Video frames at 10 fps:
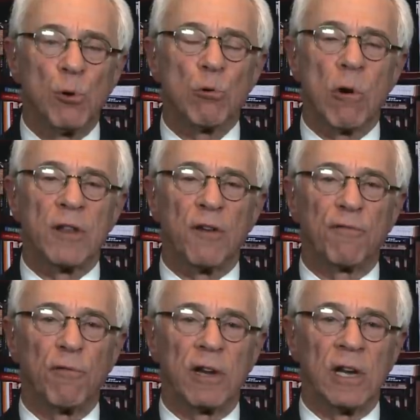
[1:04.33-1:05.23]
who are on the
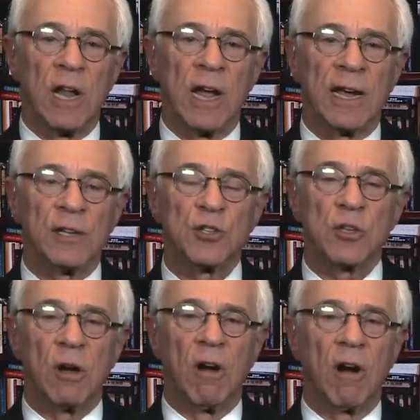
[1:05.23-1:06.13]
front lines
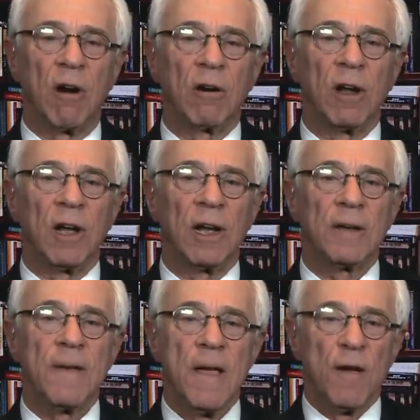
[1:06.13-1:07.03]

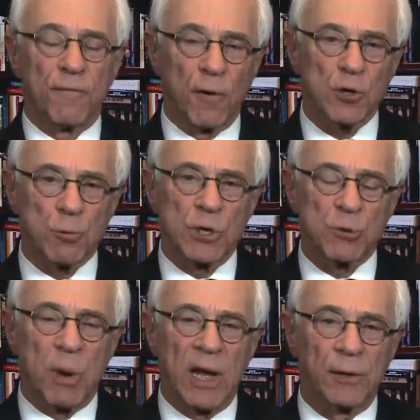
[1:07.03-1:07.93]
are first
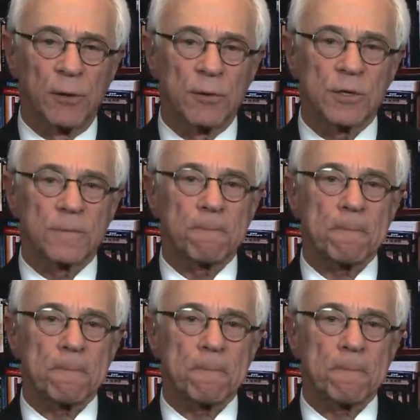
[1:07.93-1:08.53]
responders,